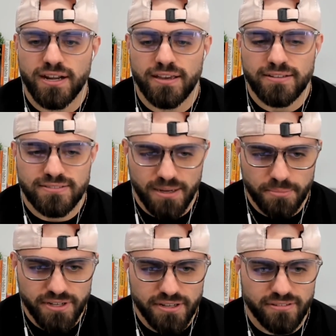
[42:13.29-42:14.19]
Hey, it's time
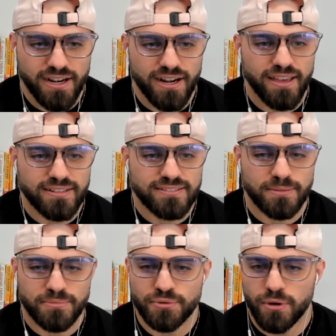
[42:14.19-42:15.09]
to eat right. Hey, it's
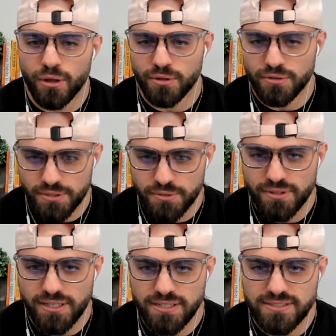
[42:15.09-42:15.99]
time to do all the little
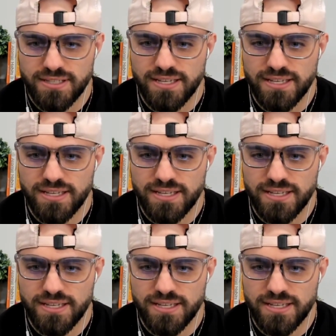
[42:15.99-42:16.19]
things.